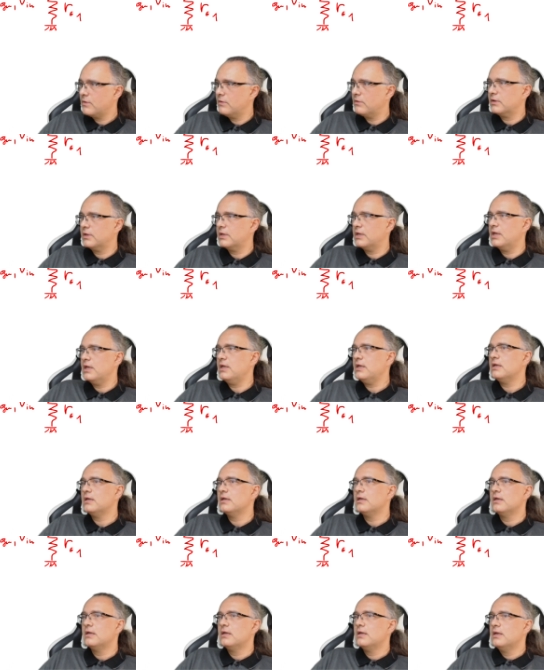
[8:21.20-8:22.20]
Okay,
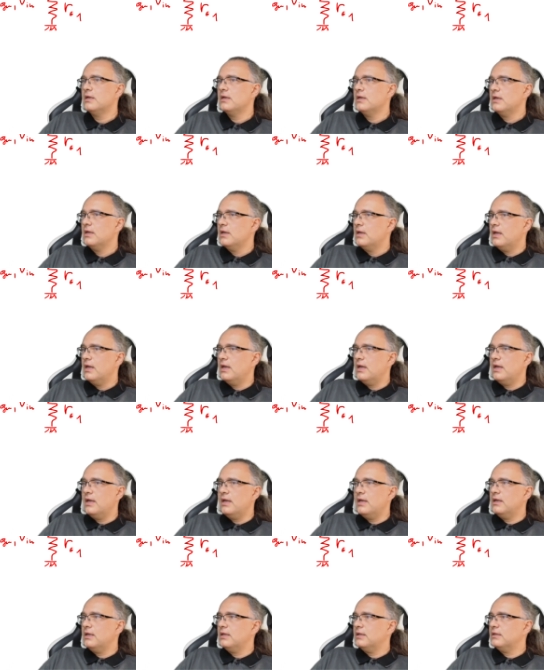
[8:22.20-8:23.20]

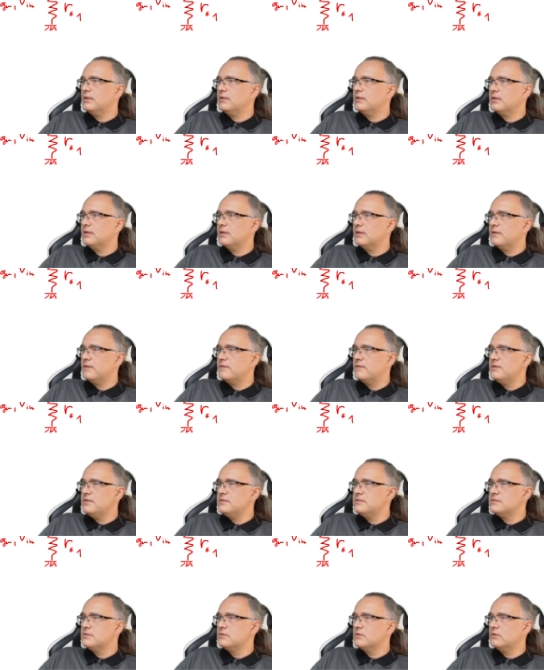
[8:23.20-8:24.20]
and
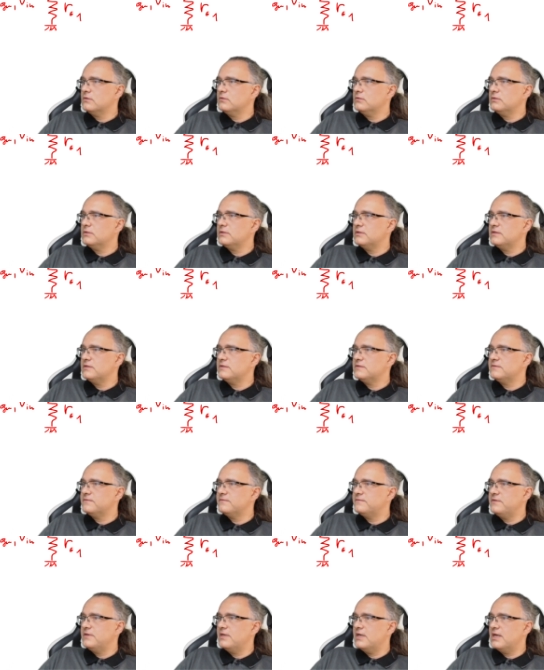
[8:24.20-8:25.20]
this node is
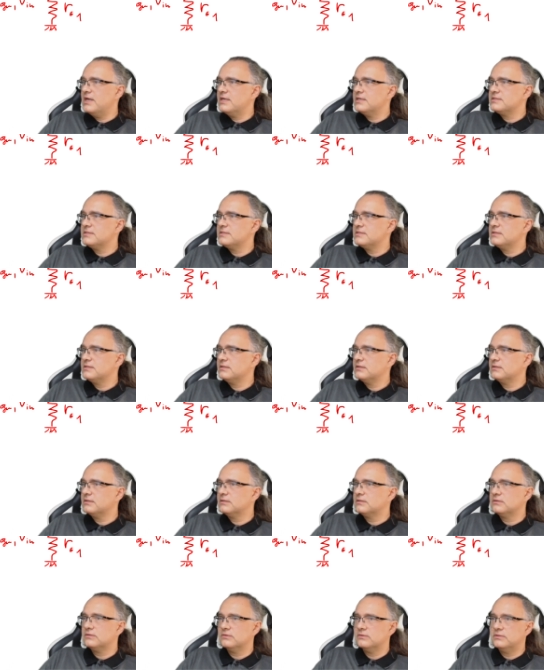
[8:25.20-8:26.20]
Vs,
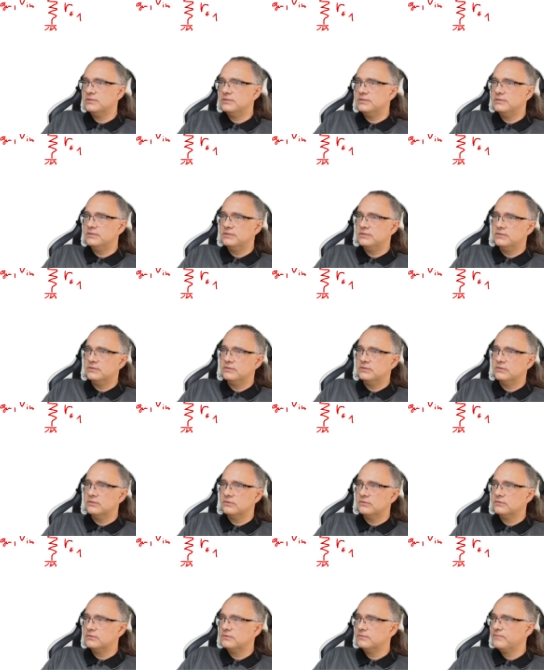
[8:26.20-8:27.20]
so this is this
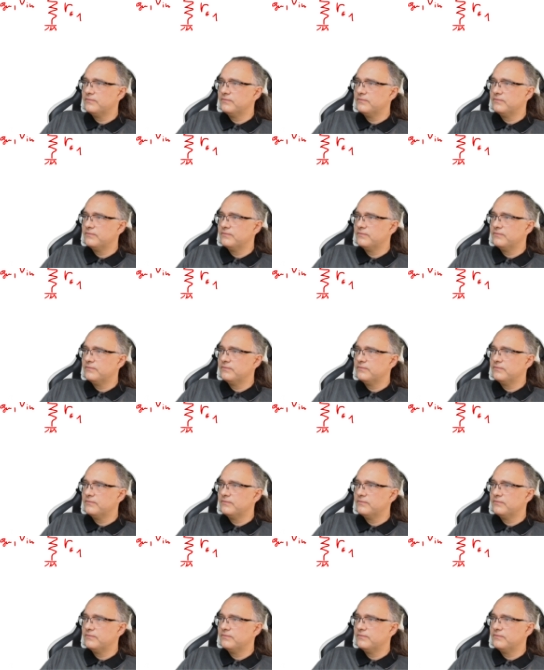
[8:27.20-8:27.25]
node.